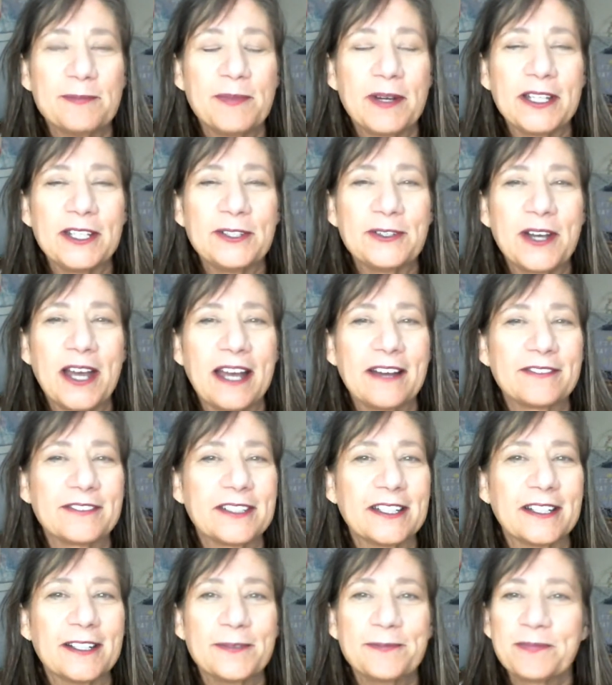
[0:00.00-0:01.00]
but you have
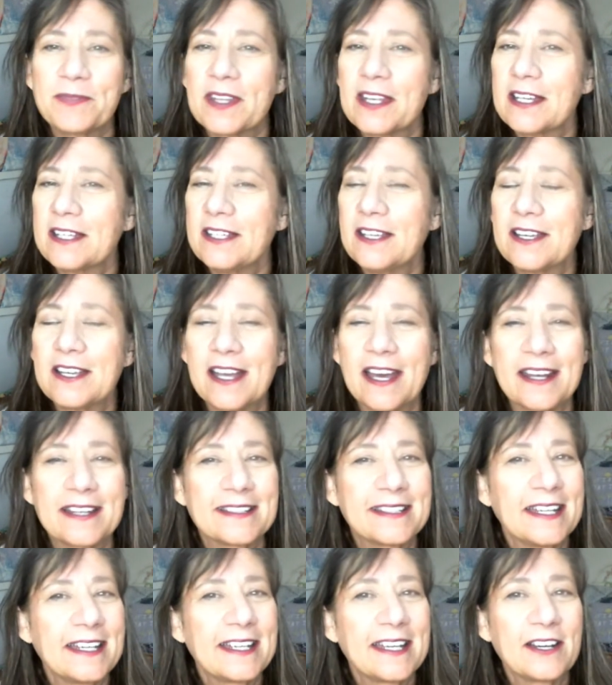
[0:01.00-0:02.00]
to, you got to
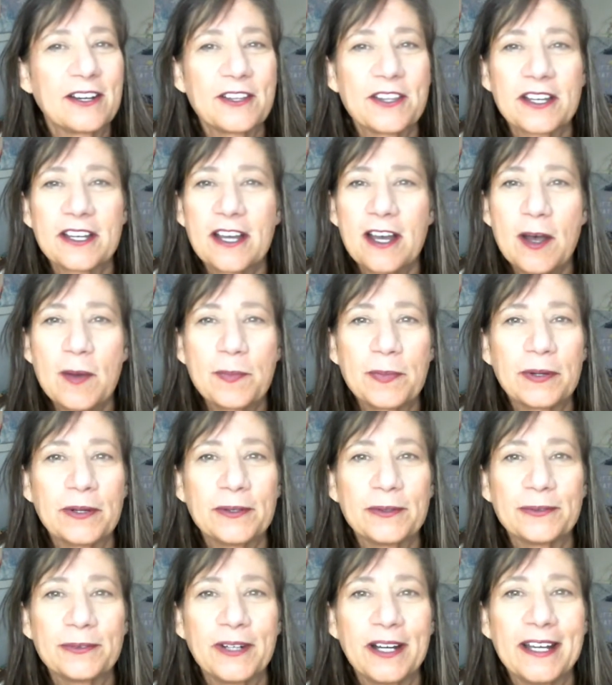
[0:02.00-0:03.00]
take care of the cup,
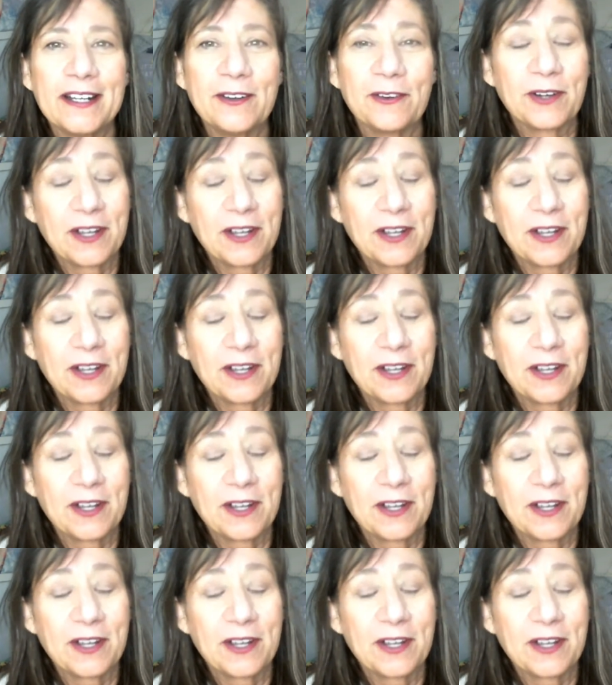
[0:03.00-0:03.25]
right?